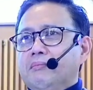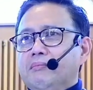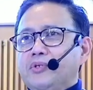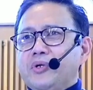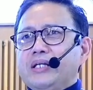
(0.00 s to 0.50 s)

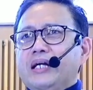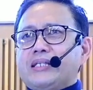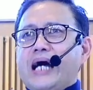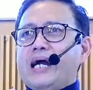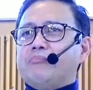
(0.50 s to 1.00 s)
During that
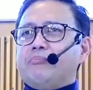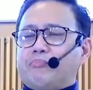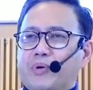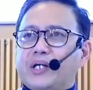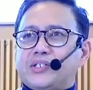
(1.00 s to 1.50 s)

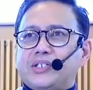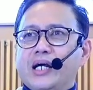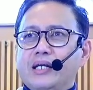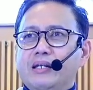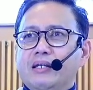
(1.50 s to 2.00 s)
time,
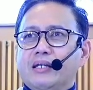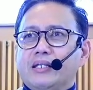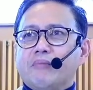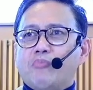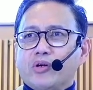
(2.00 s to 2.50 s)
Persian,
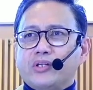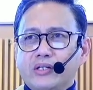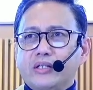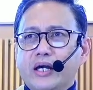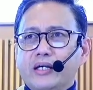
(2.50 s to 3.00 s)
the
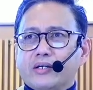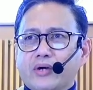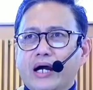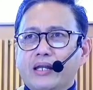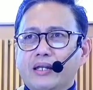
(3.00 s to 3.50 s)
modern-day
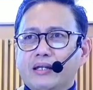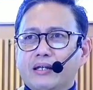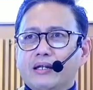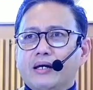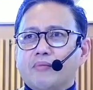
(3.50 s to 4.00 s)
Iran,
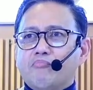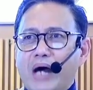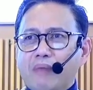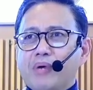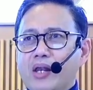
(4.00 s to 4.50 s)

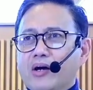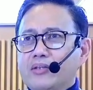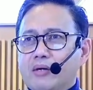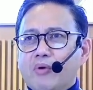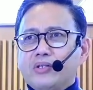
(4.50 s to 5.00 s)
Babylon,
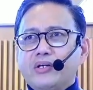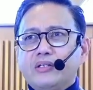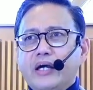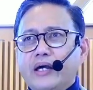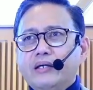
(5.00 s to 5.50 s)
the
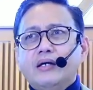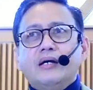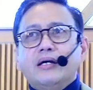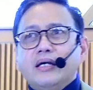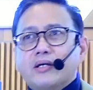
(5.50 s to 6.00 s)

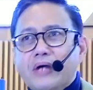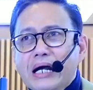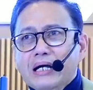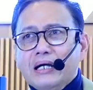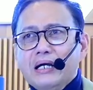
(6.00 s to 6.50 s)
modern-day
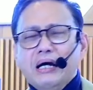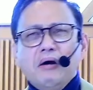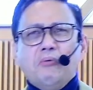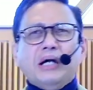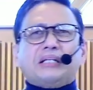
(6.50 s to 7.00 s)
Iraq.
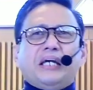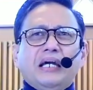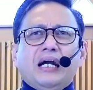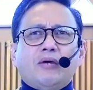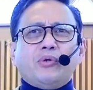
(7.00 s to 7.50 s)
What
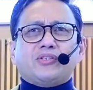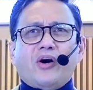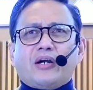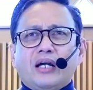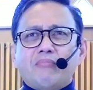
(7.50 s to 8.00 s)
king are we
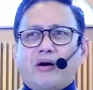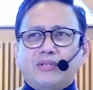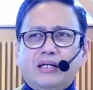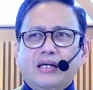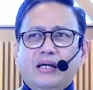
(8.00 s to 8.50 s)
talking about
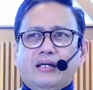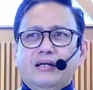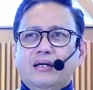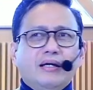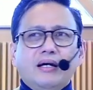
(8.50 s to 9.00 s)
in here?
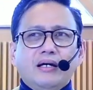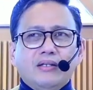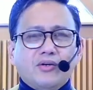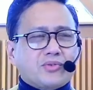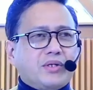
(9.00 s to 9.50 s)

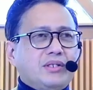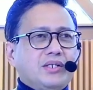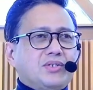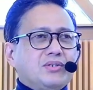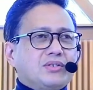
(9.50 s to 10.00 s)
Those
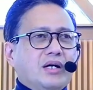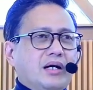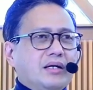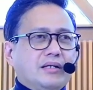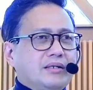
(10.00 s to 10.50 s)
traditions
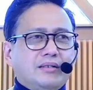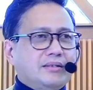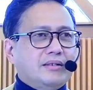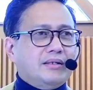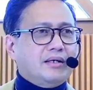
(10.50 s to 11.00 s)
are
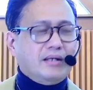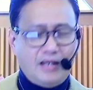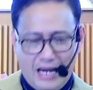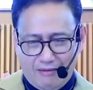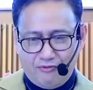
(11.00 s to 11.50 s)

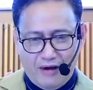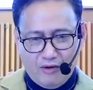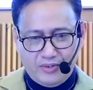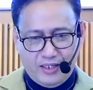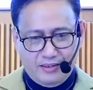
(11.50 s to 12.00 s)

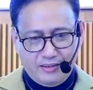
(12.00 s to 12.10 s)
unfounded.